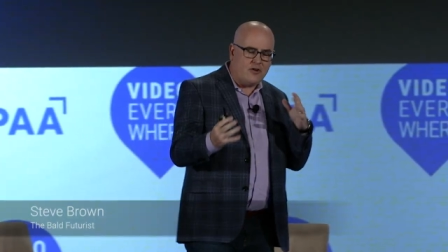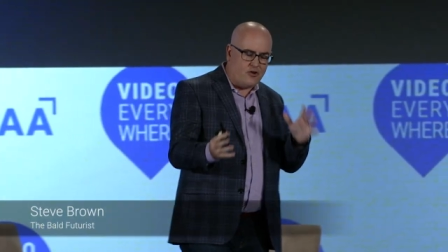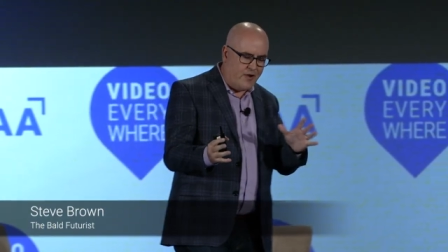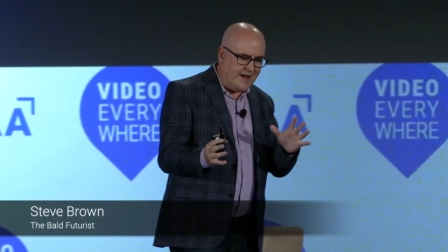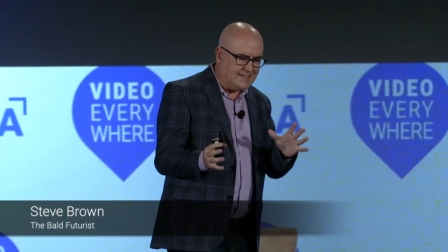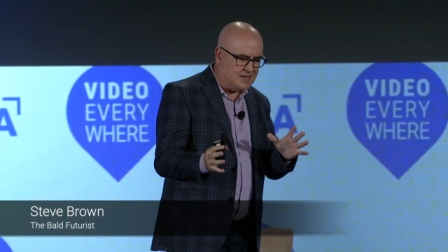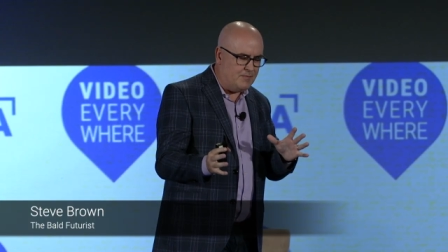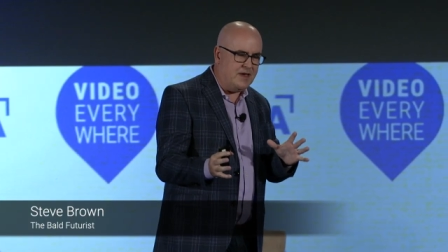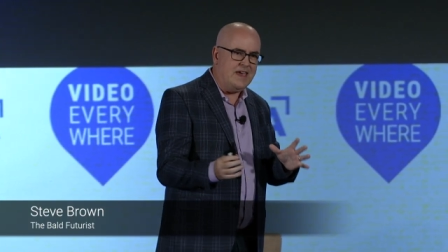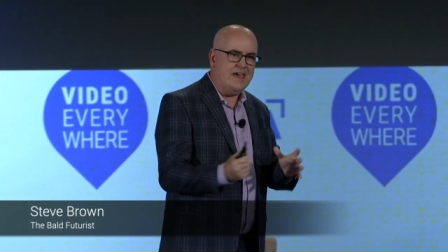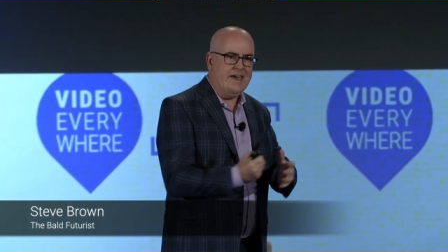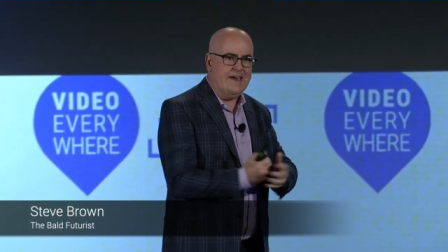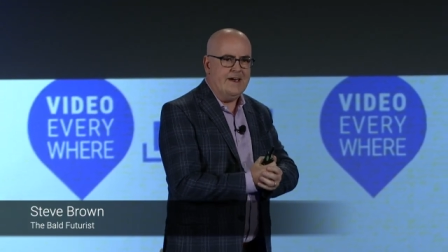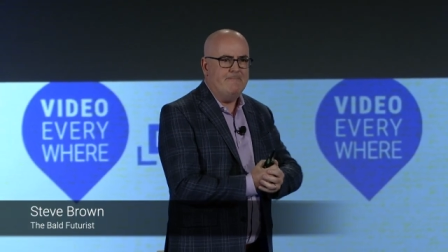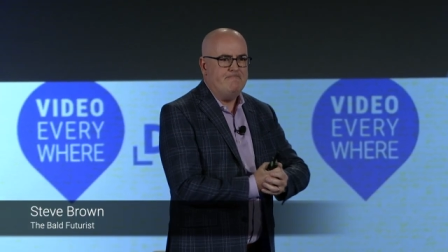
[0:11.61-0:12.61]
great to be
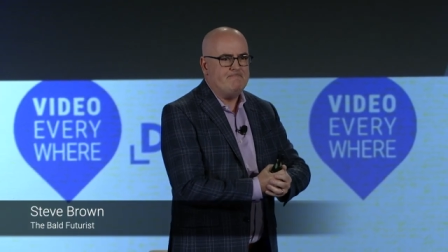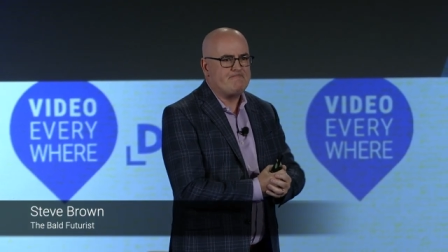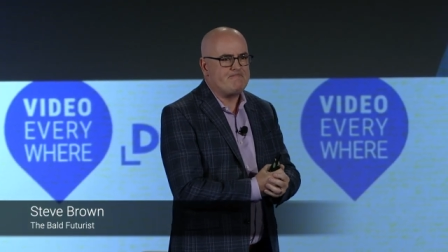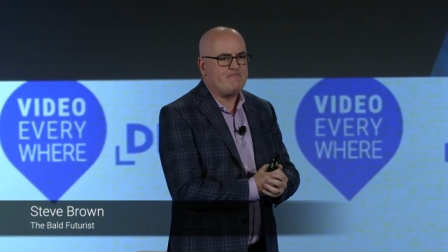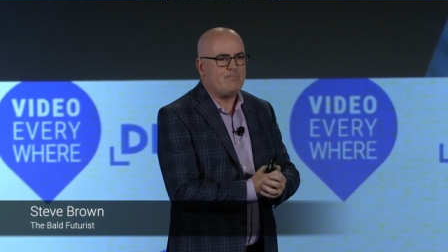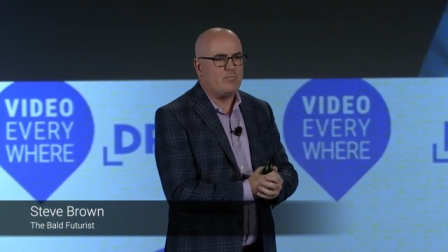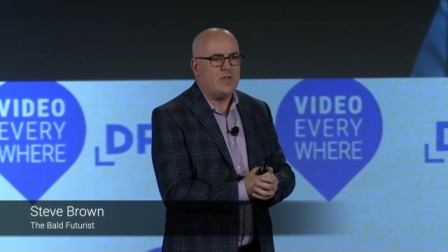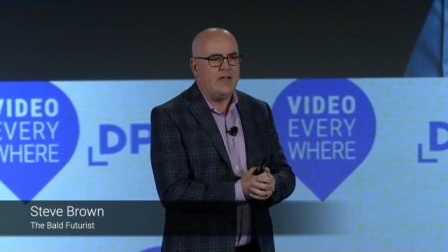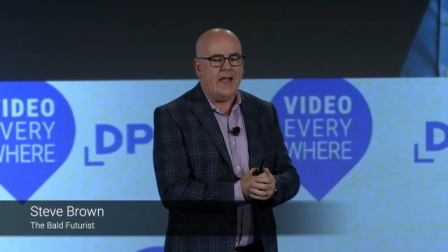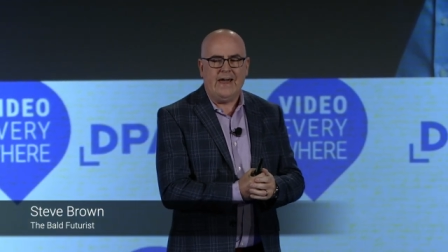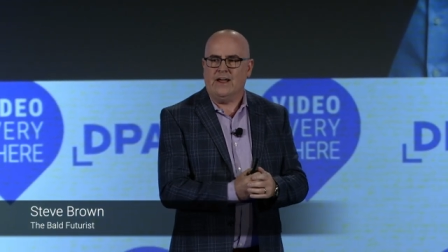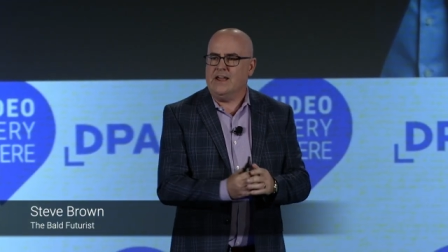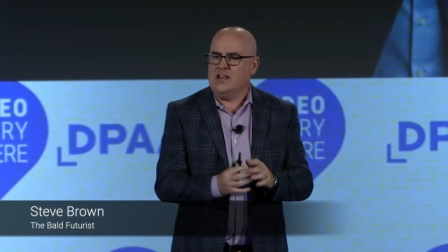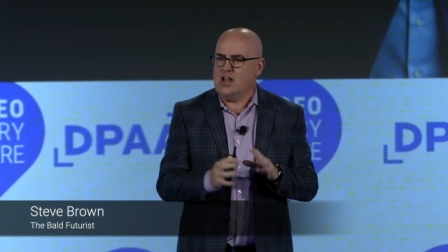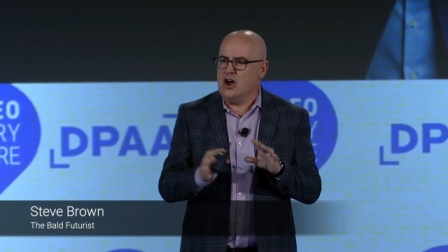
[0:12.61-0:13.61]
here. And
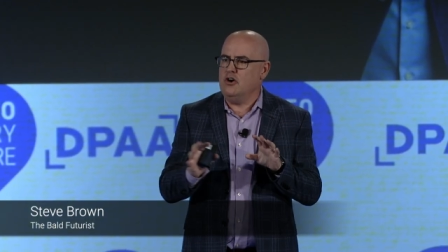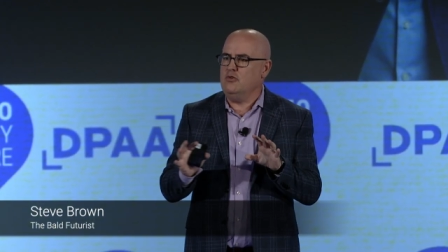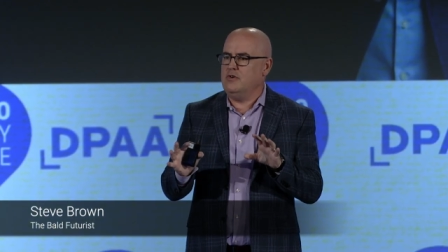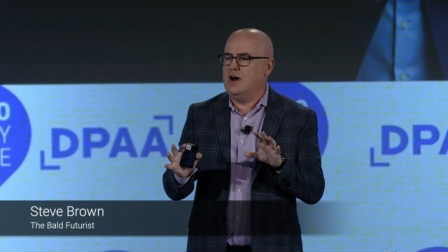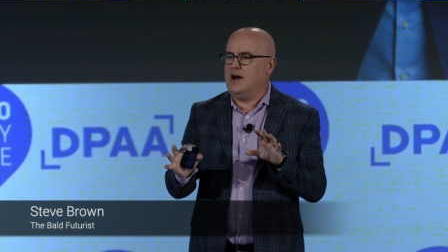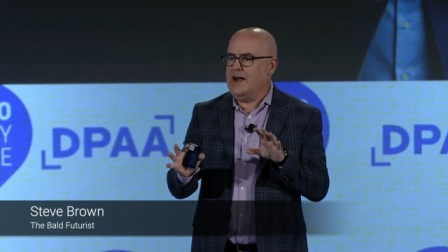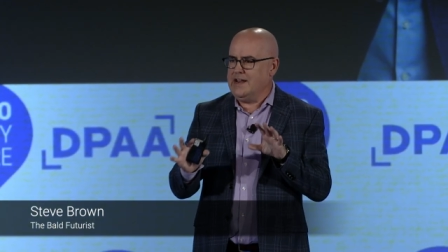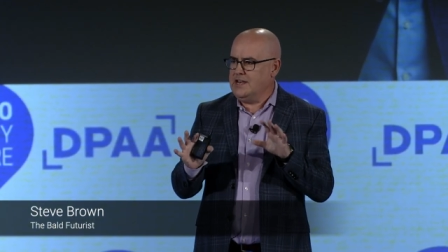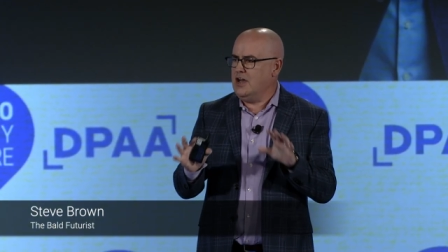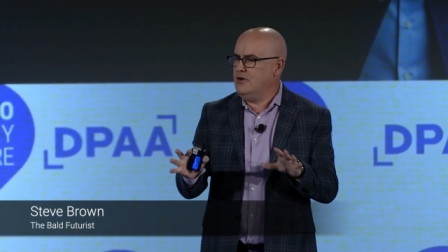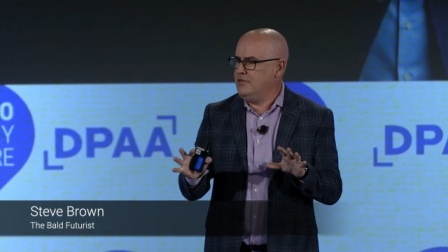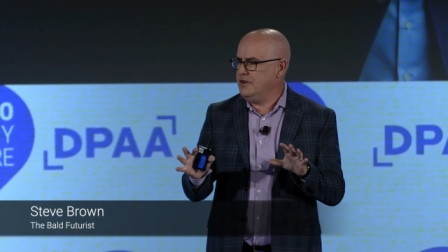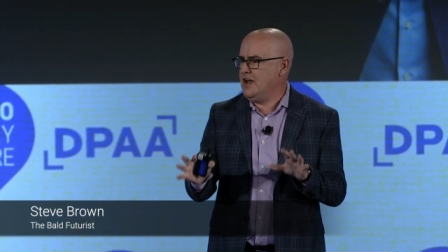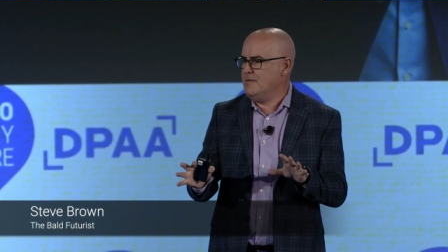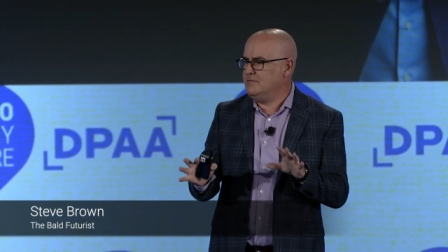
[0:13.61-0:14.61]
I know, I know
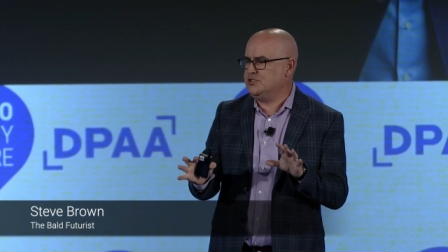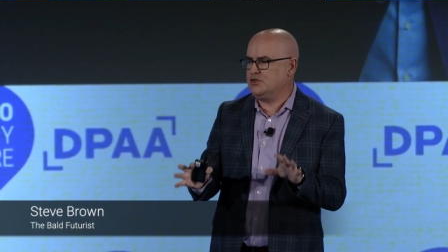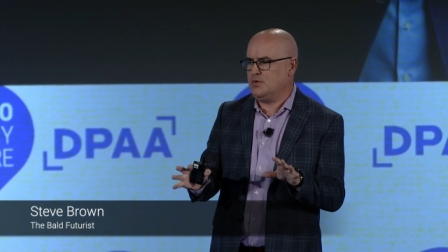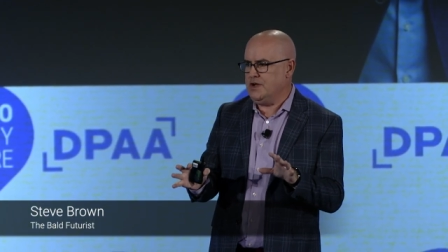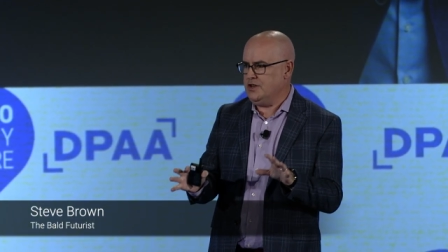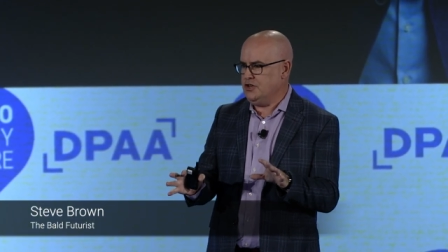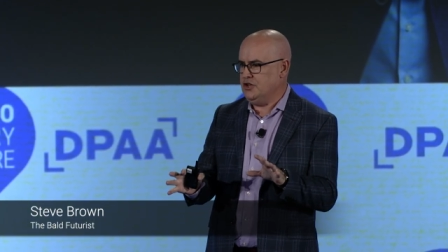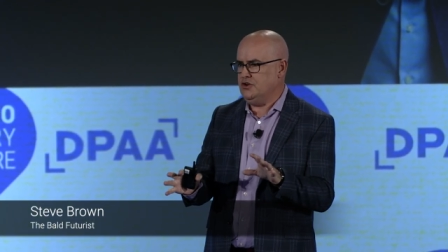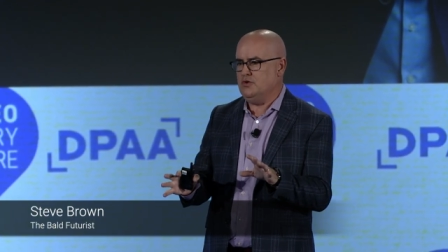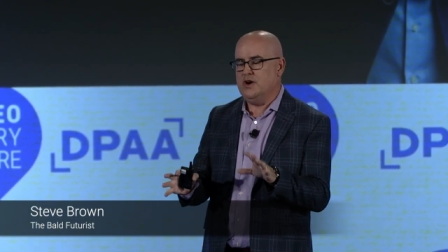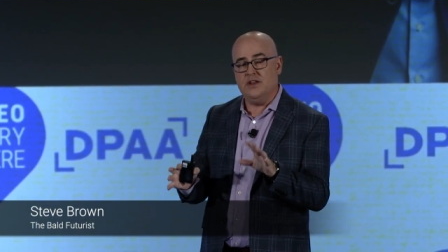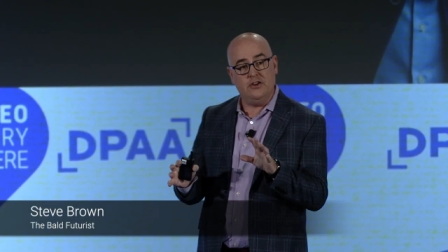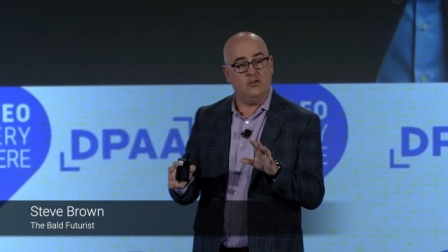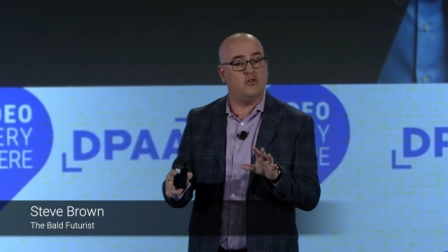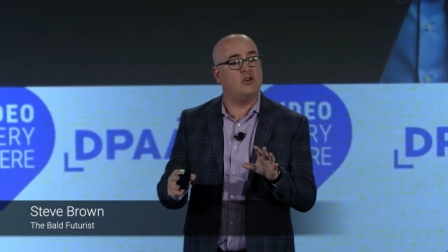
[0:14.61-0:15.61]
that I'm between you
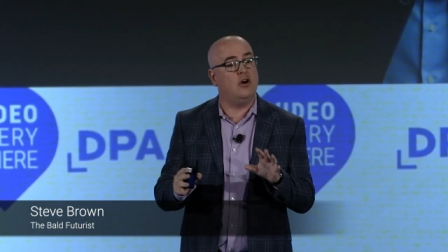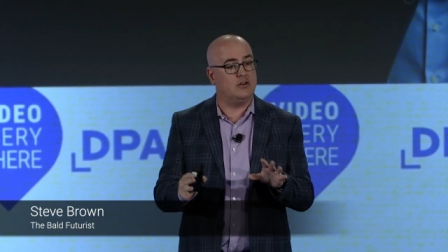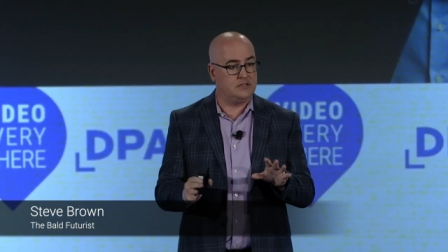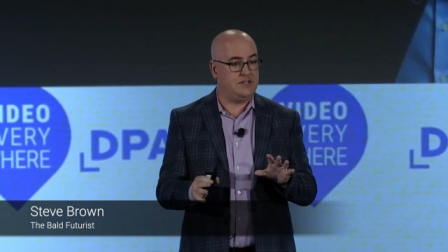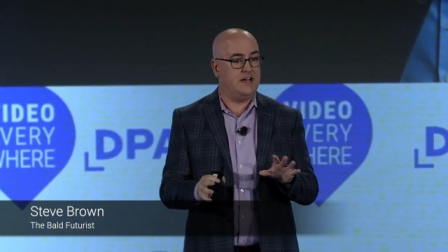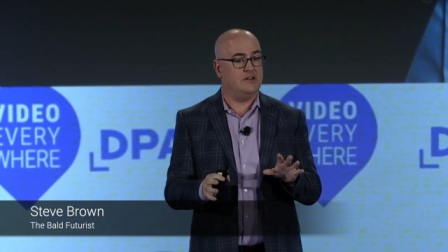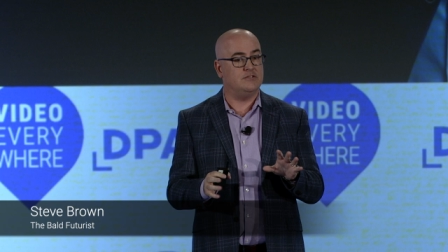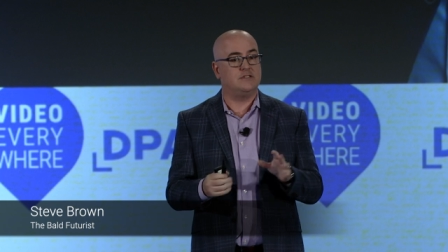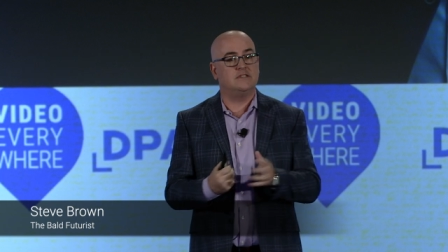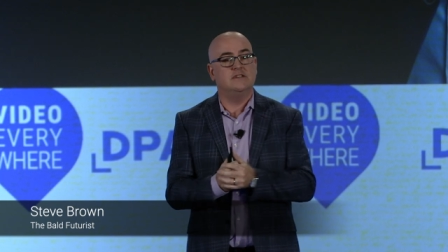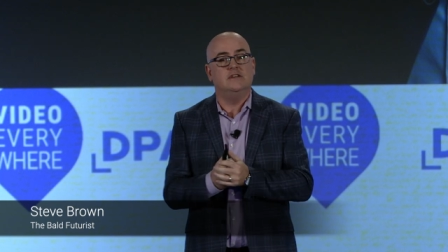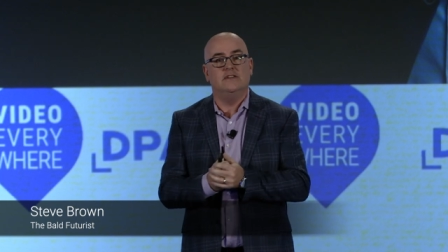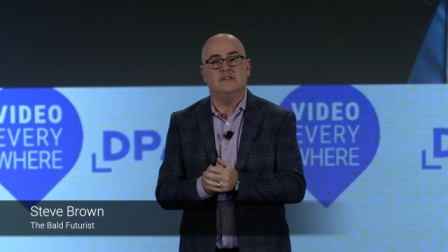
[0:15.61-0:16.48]
and your cocktails.